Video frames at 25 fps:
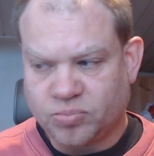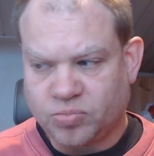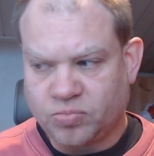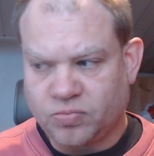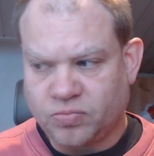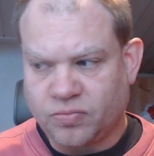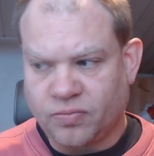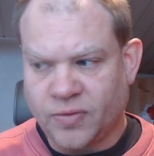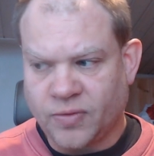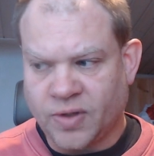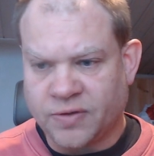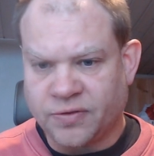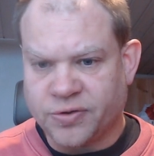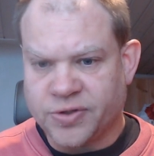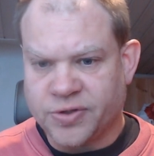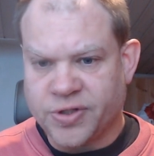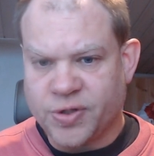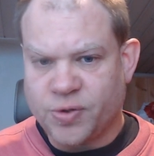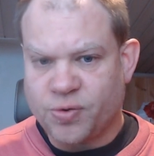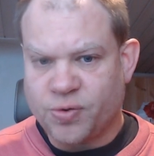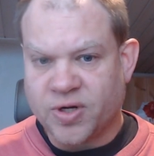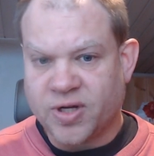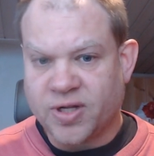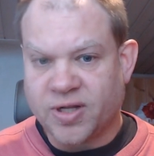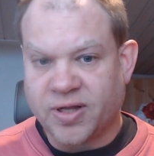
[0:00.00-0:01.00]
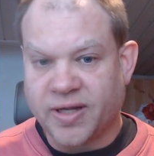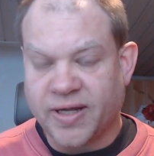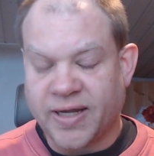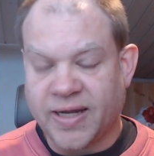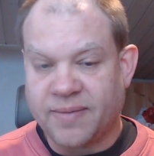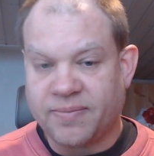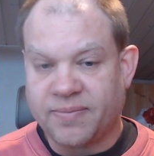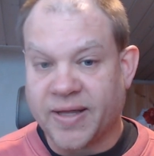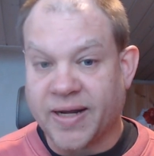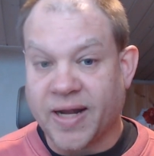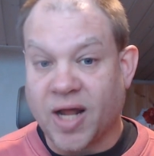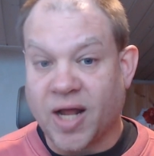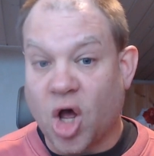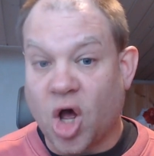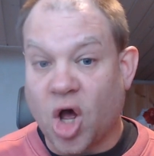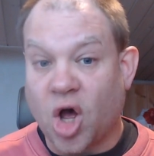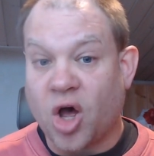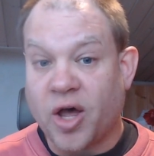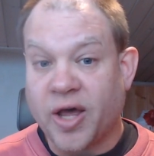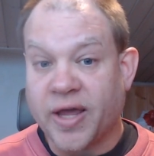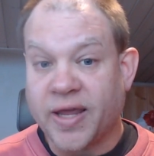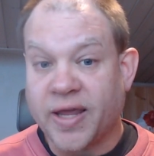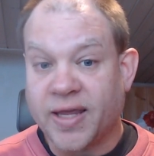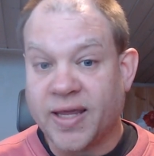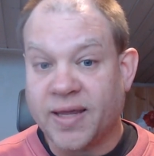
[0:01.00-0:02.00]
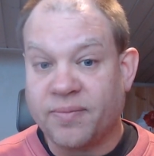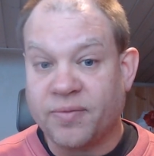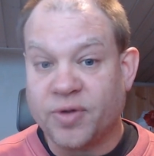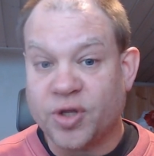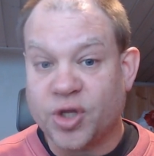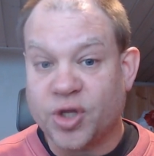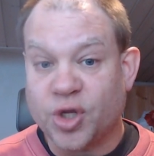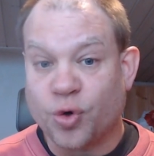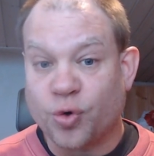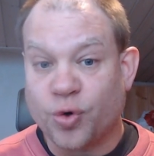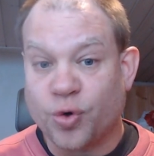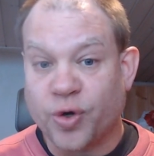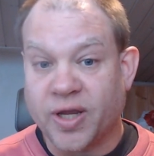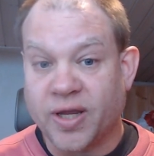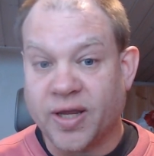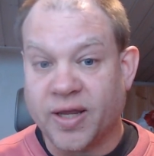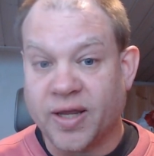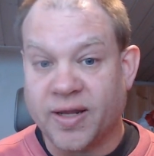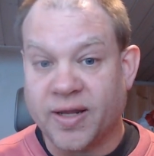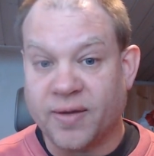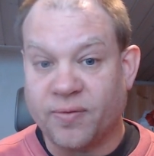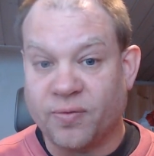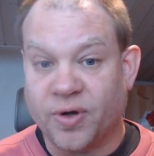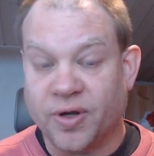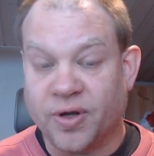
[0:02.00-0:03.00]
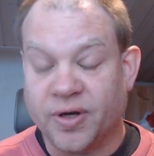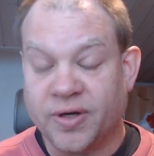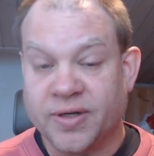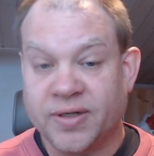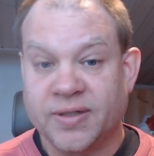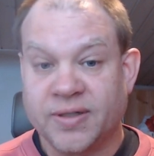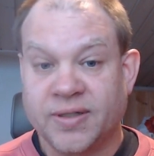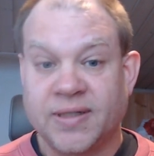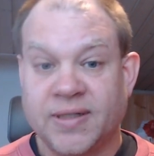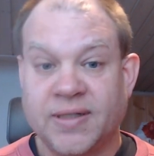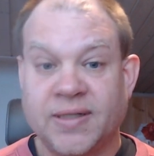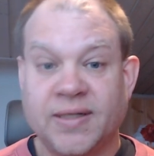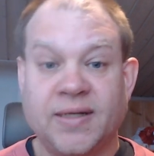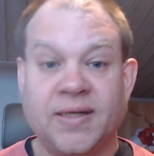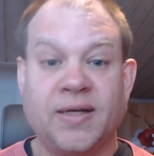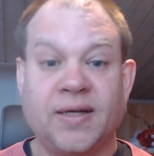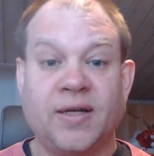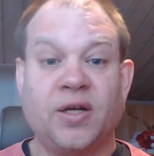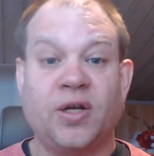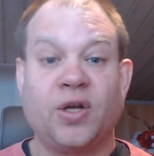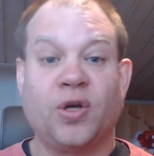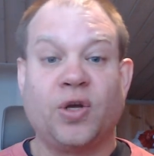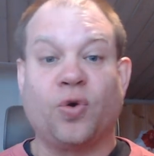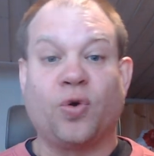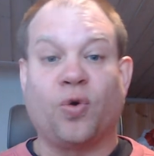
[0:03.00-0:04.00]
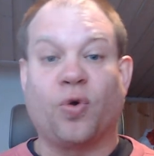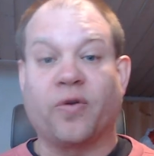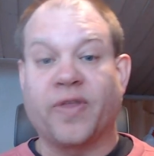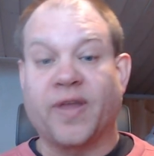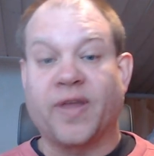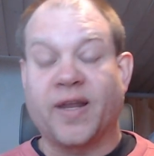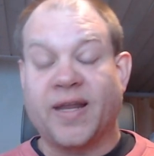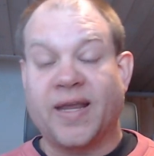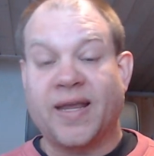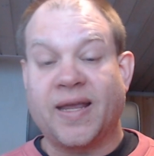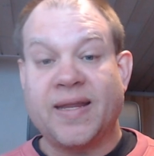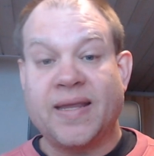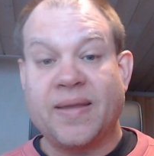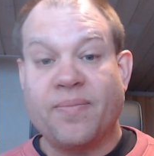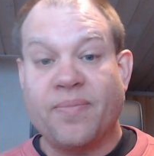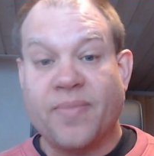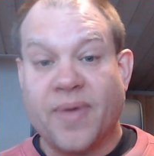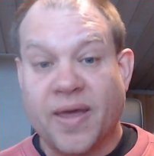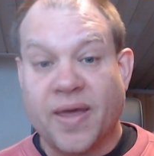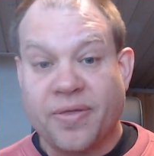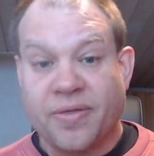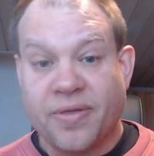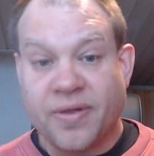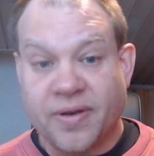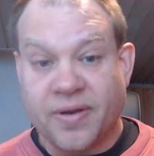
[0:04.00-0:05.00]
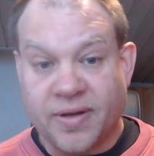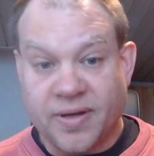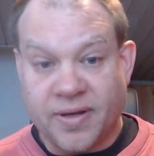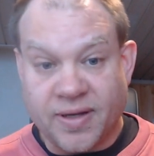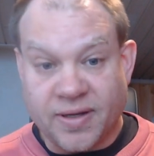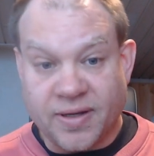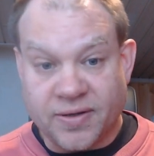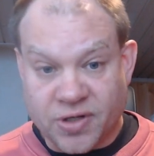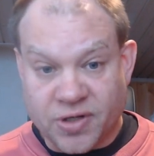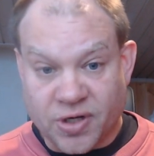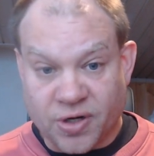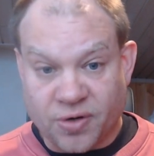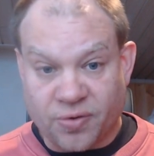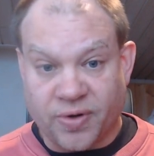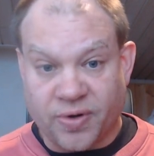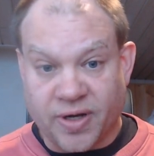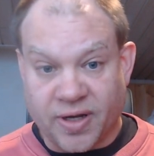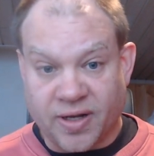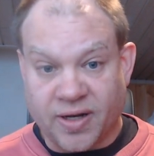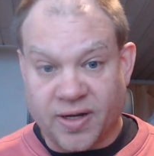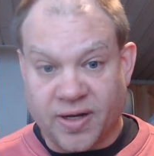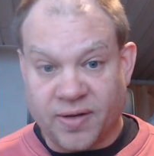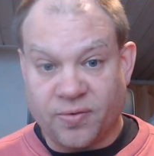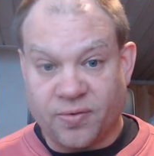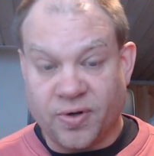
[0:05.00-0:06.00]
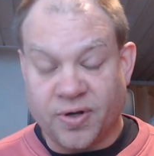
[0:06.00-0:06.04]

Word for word: there's no claim that I am curing anyone or that any method is curing anyone